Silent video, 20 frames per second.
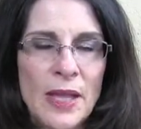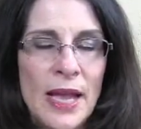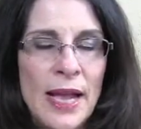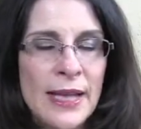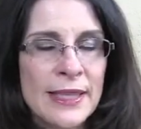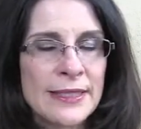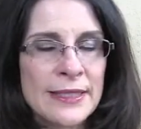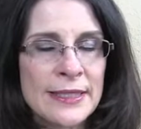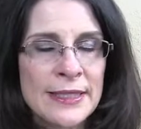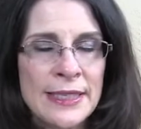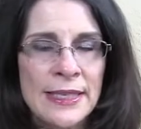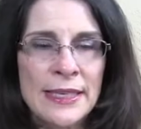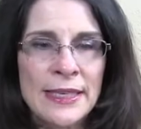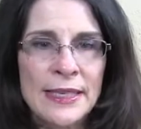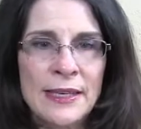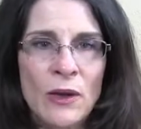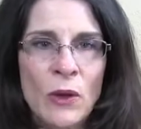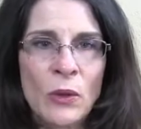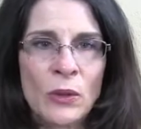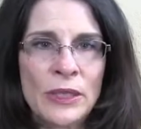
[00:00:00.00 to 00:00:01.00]
I
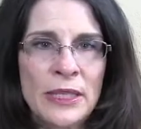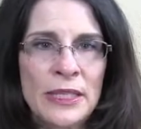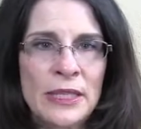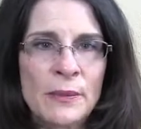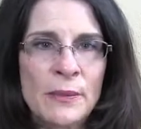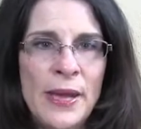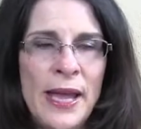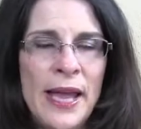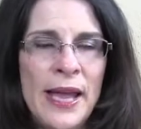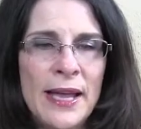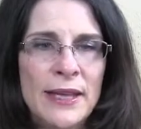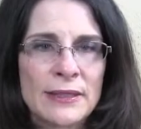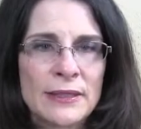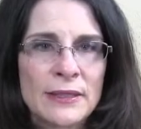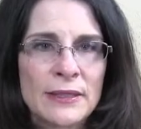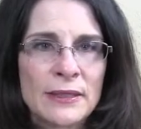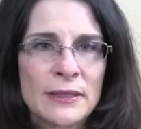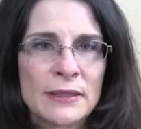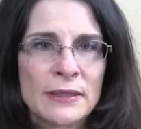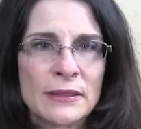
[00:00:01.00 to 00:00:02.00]
see only the
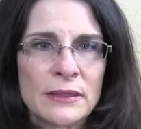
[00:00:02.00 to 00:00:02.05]
past.